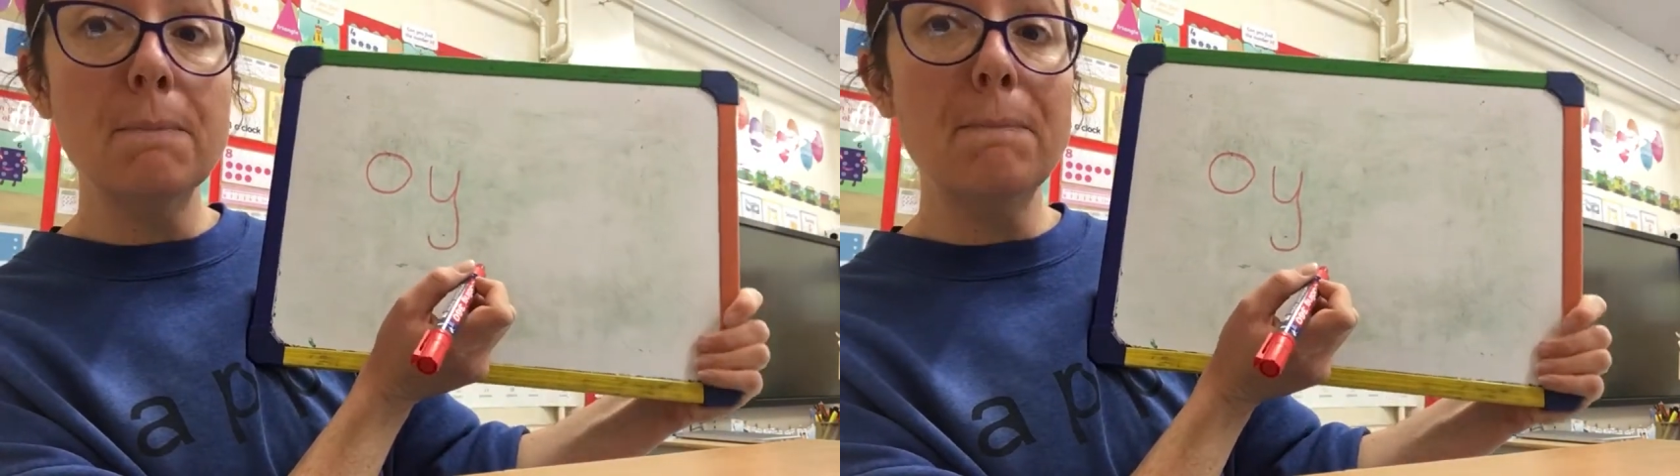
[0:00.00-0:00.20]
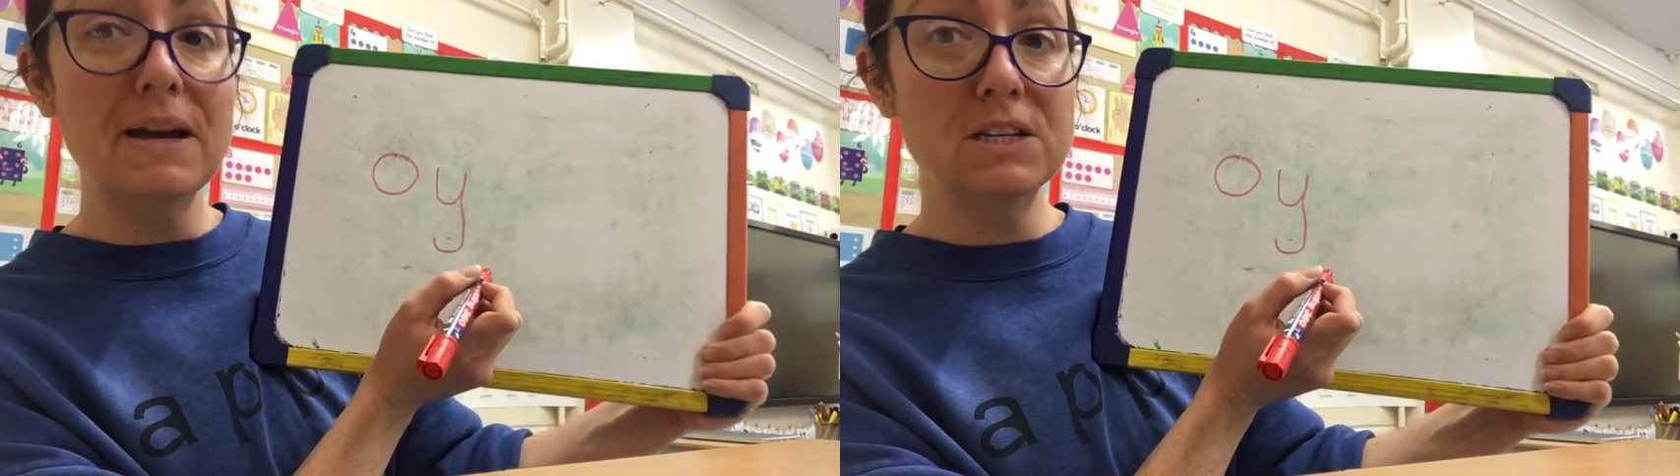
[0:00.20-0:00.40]

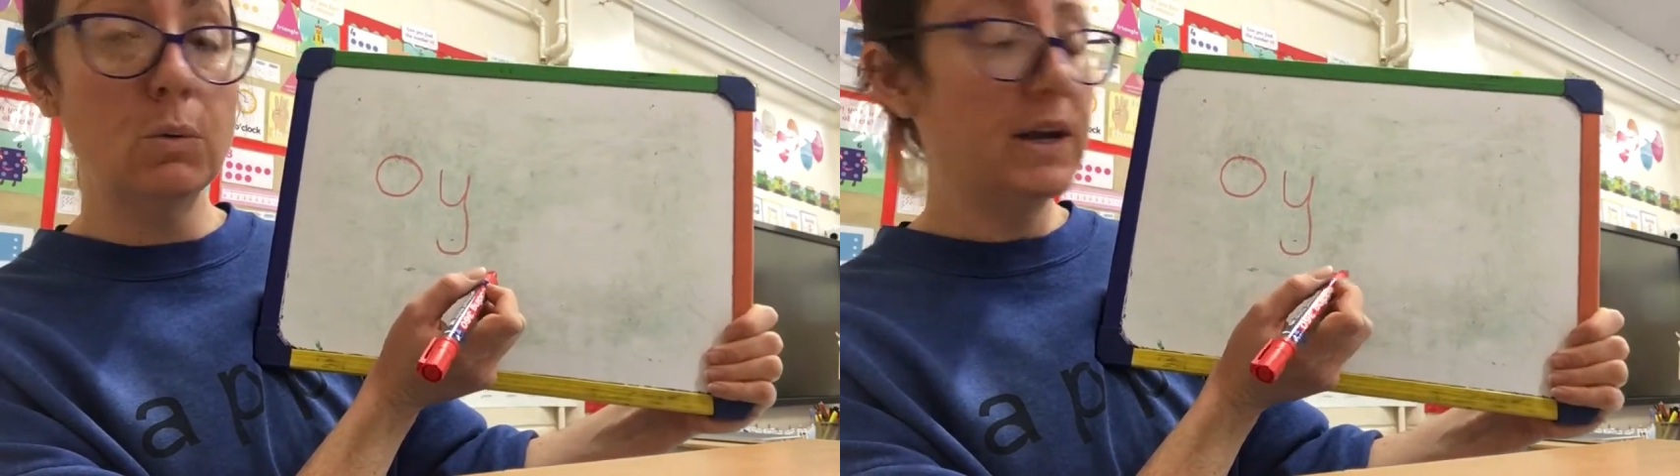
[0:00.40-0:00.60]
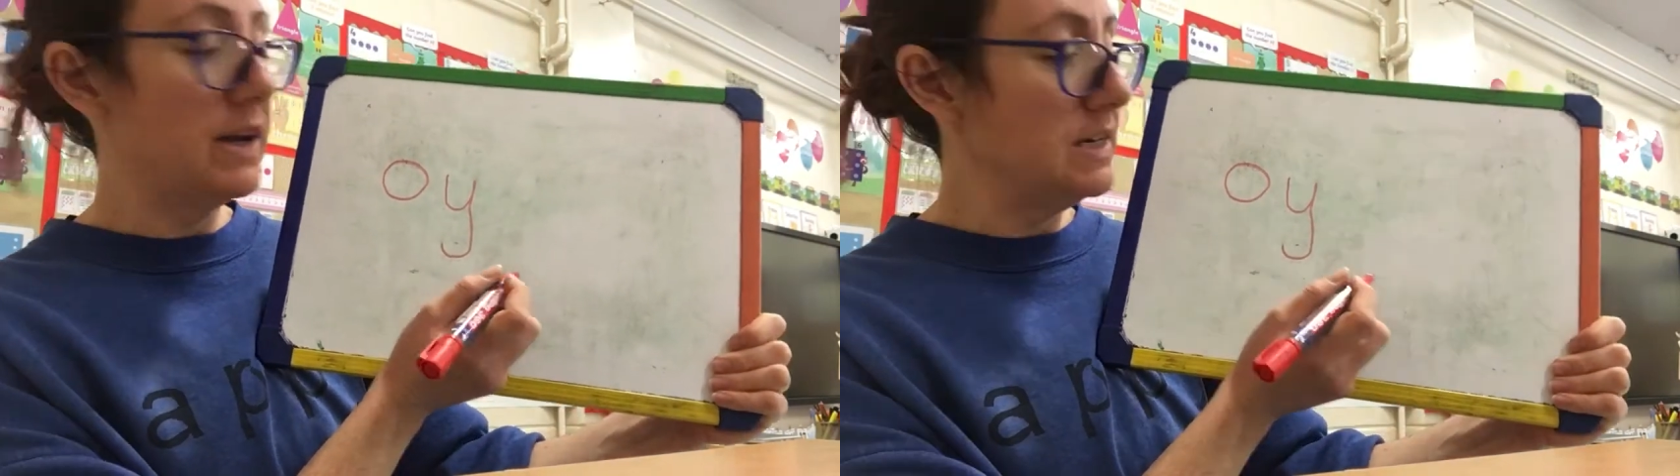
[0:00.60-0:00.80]
better
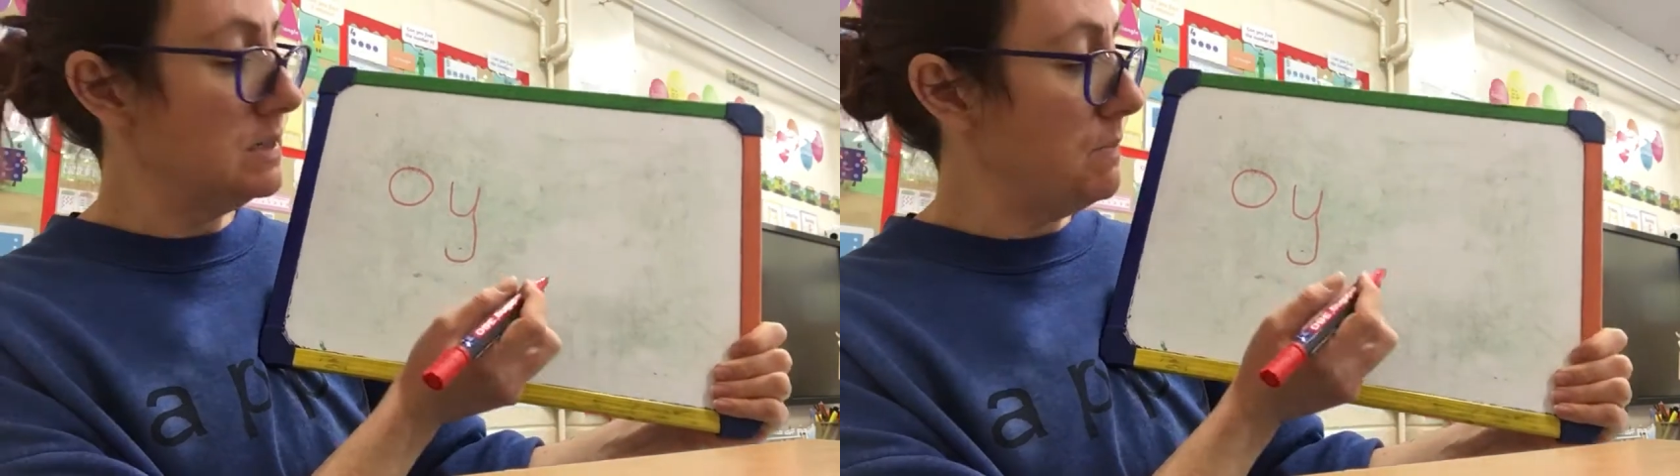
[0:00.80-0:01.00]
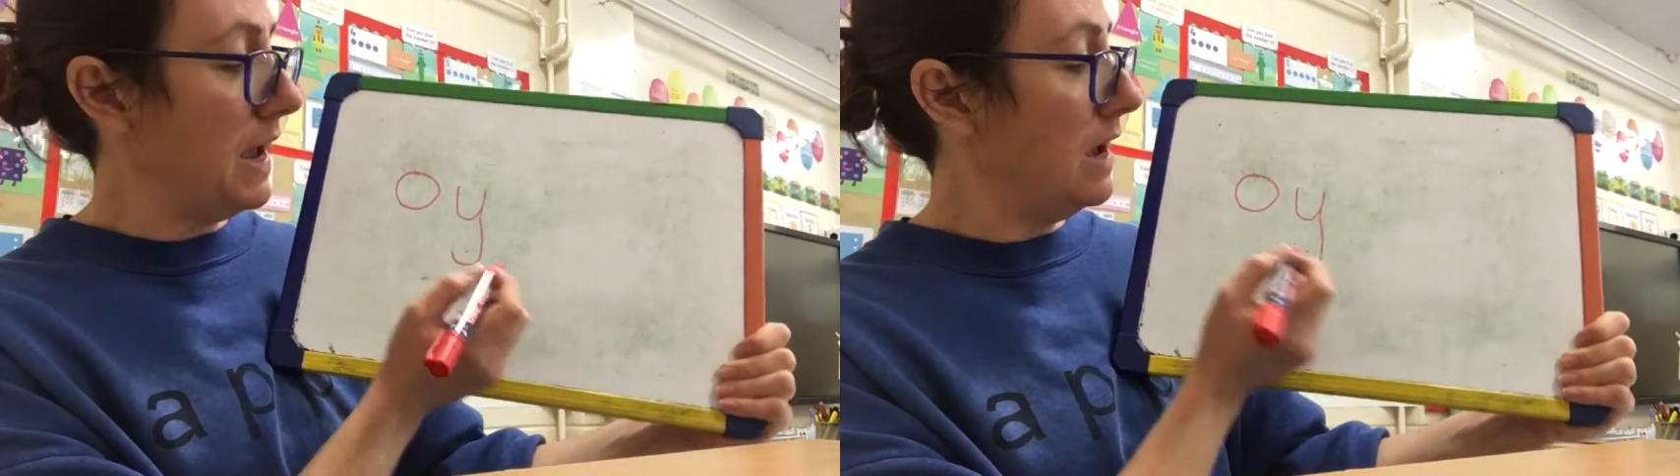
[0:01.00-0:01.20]
we're going
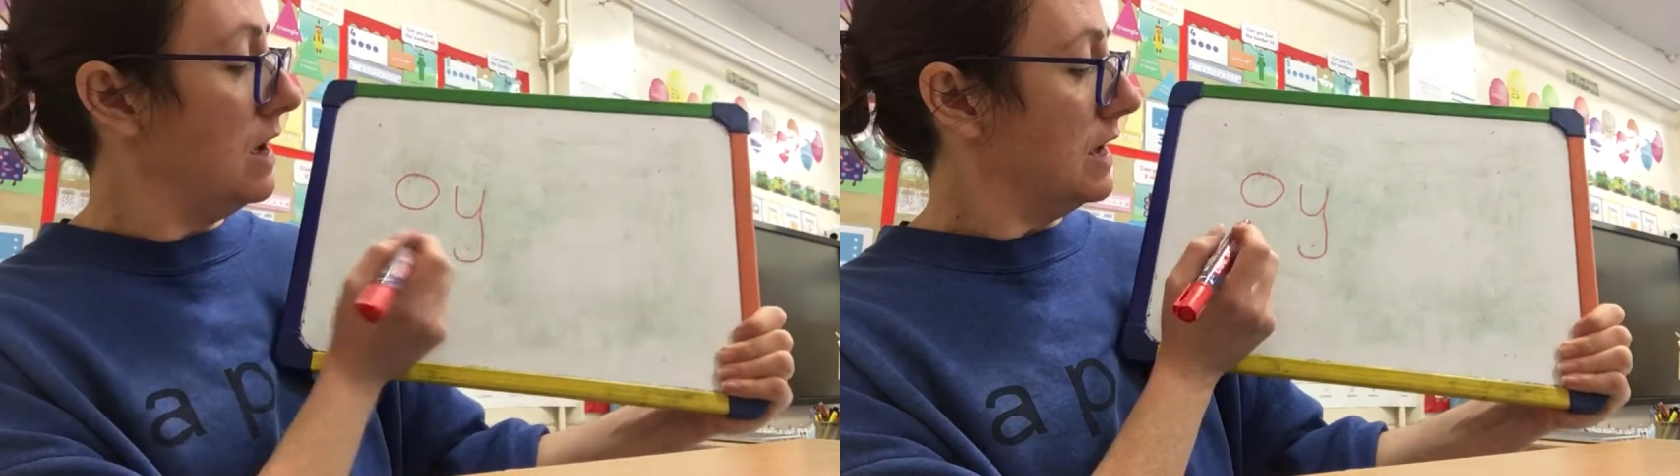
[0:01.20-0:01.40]
to be.